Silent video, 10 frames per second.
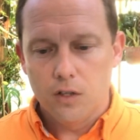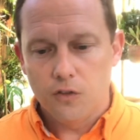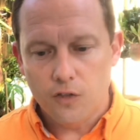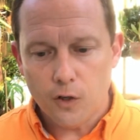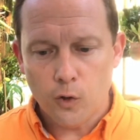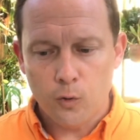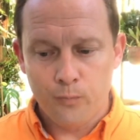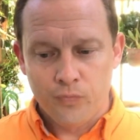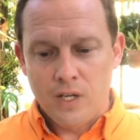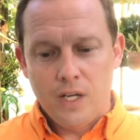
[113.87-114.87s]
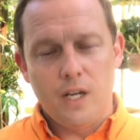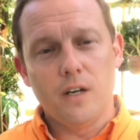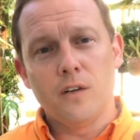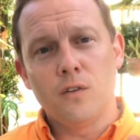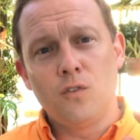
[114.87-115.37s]
So
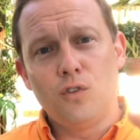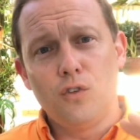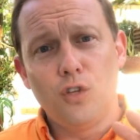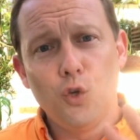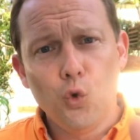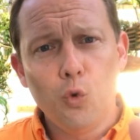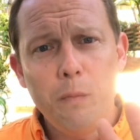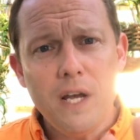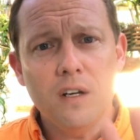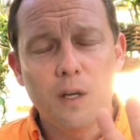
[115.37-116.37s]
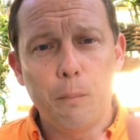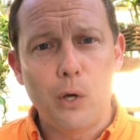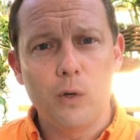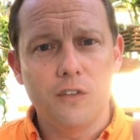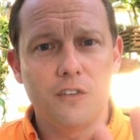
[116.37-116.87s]
here are 2 main
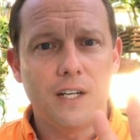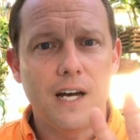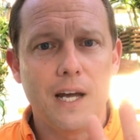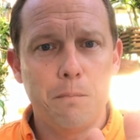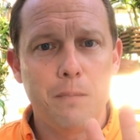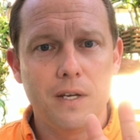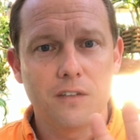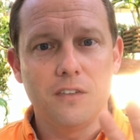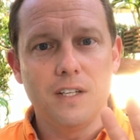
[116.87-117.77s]
components that I mix